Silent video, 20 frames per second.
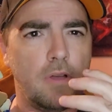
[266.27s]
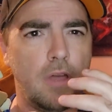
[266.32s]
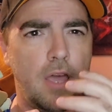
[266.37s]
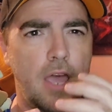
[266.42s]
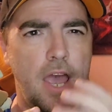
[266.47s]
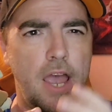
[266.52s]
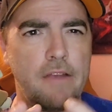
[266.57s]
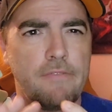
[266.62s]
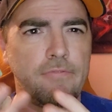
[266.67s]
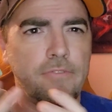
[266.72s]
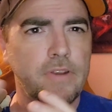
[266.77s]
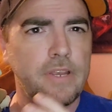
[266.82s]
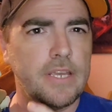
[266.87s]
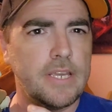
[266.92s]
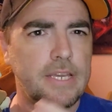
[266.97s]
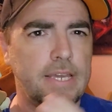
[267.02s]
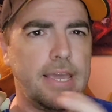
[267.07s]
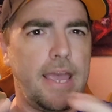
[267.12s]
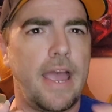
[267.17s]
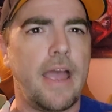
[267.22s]

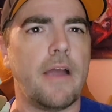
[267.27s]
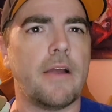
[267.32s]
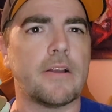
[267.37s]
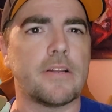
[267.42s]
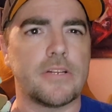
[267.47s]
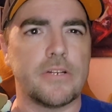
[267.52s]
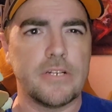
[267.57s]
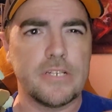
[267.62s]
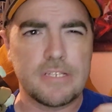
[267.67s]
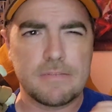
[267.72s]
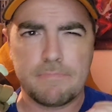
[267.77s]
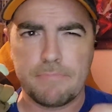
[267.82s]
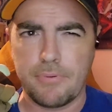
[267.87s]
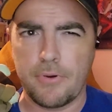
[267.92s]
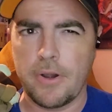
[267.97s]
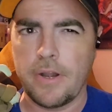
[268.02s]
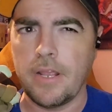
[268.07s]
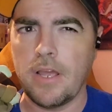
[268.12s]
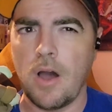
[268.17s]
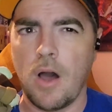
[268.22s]
every character is
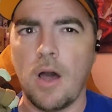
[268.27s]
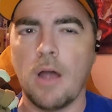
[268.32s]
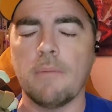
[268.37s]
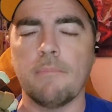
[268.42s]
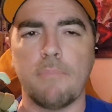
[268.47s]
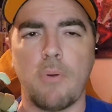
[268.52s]
pretty on